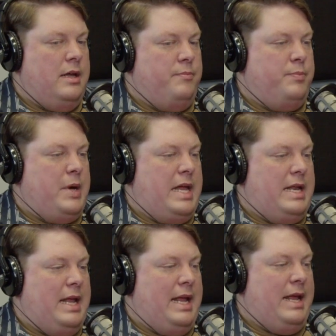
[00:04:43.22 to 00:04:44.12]

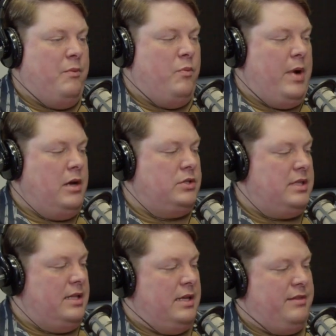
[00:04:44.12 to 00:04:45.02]
but where's
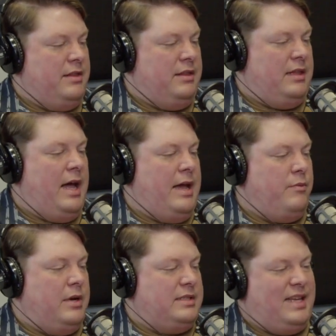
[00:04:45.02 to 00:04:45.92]
the line
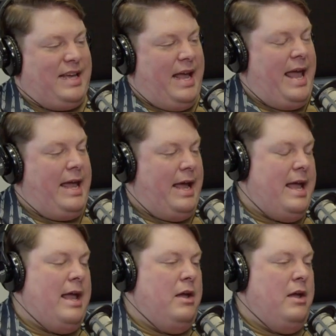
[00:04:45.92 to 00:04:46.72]
where it's like, hey,